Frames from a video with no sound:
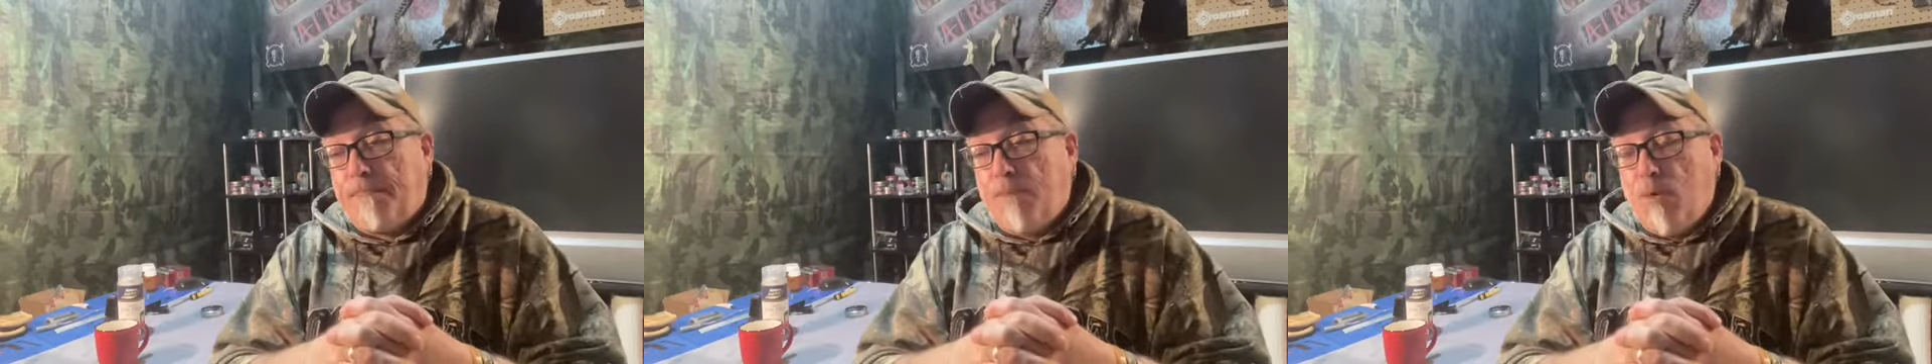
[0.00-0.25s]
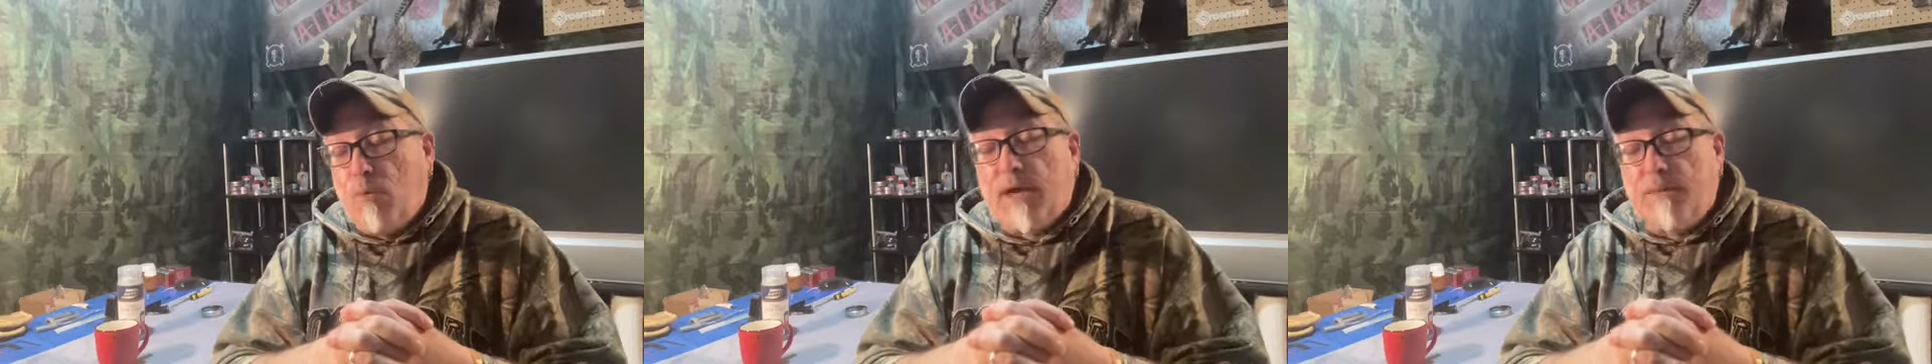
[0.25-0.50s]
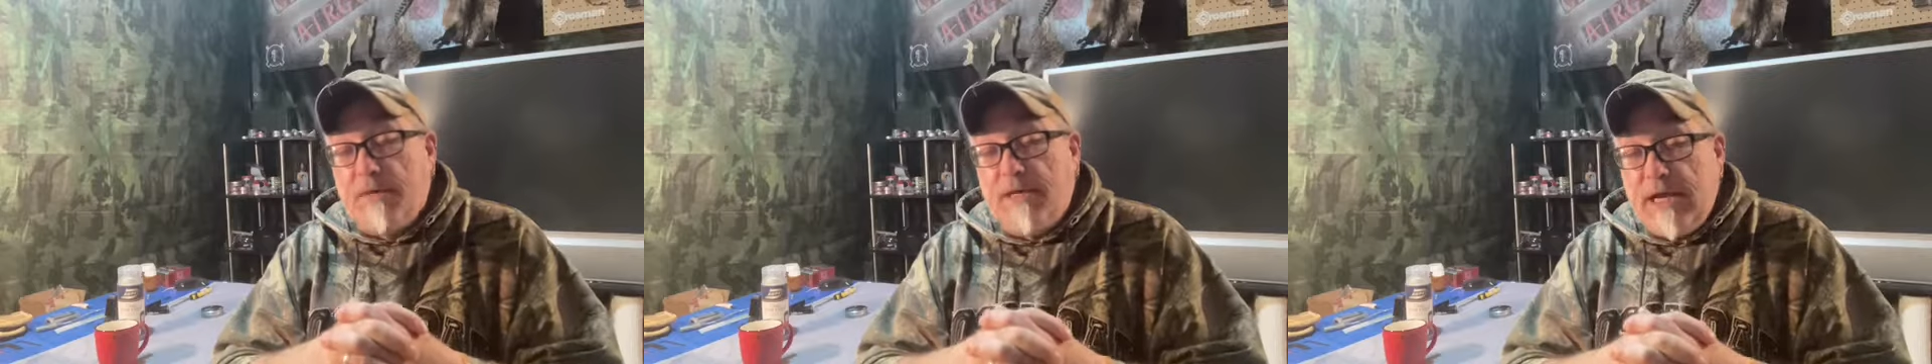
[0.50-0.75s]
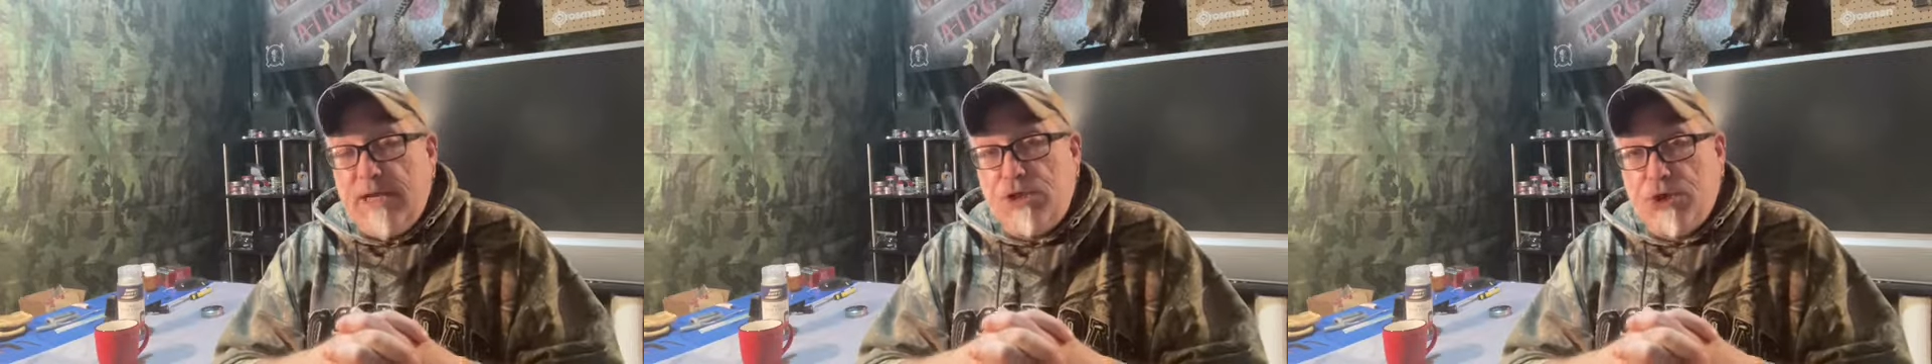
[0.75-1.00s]

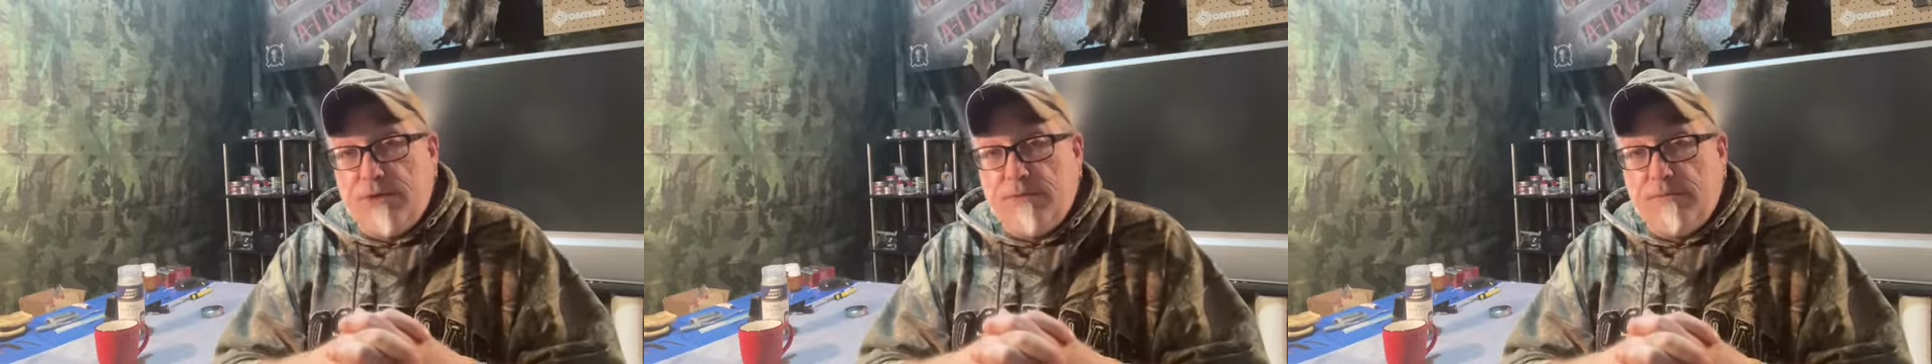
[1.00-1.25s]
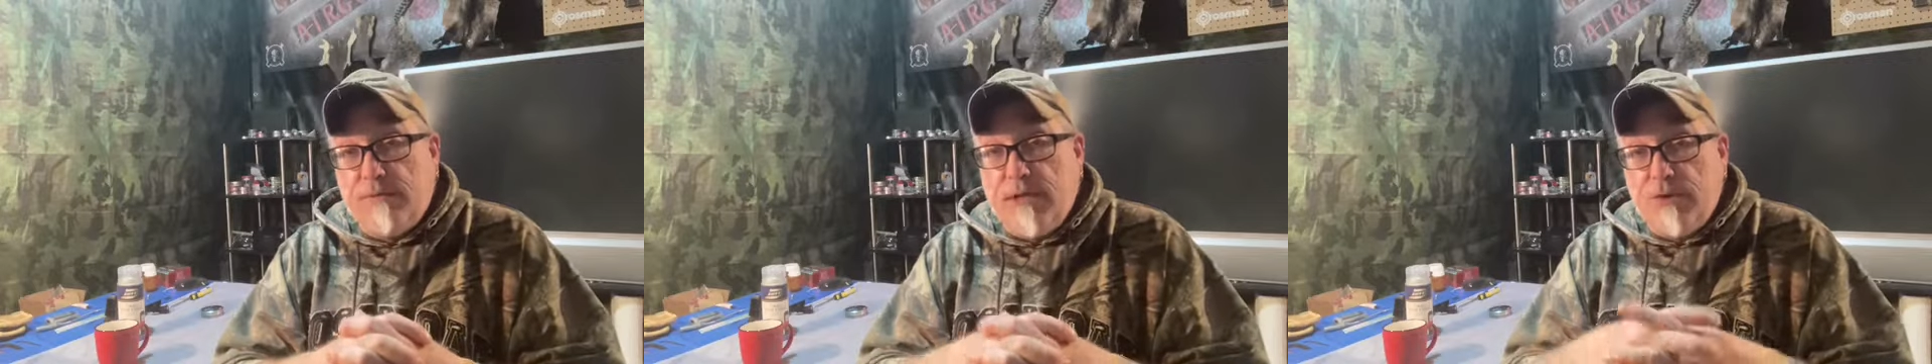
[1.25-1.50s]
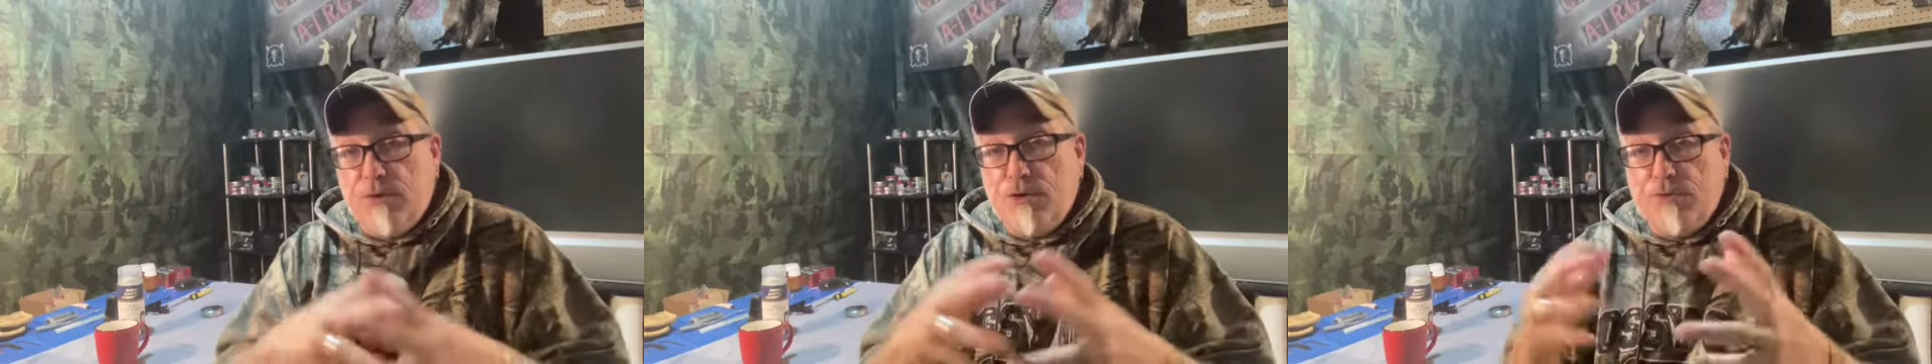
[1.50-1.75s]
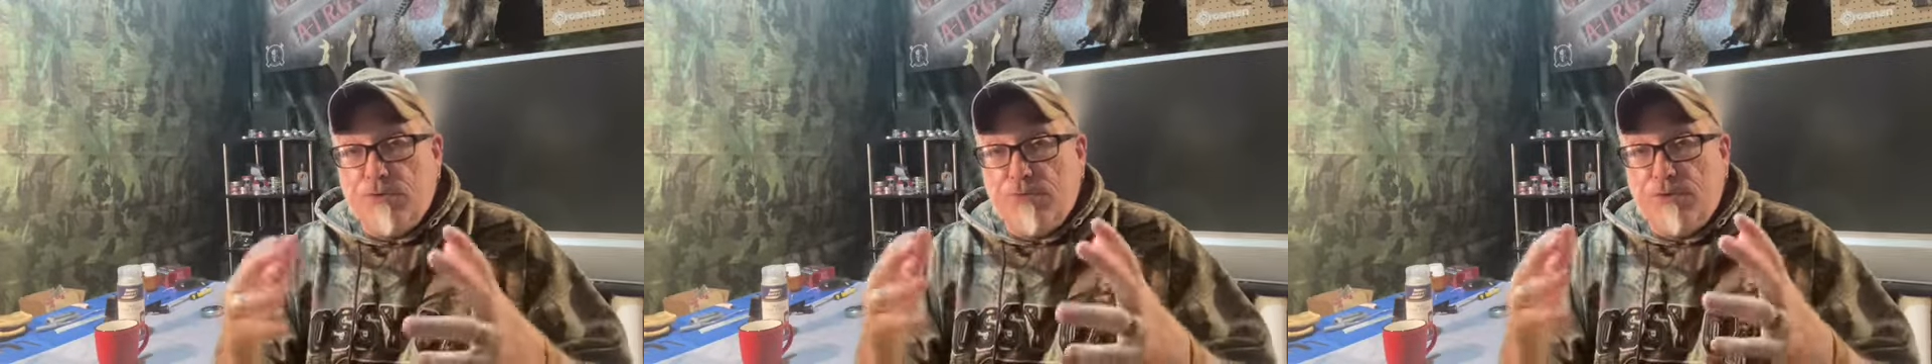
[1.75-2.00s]
recommendation that you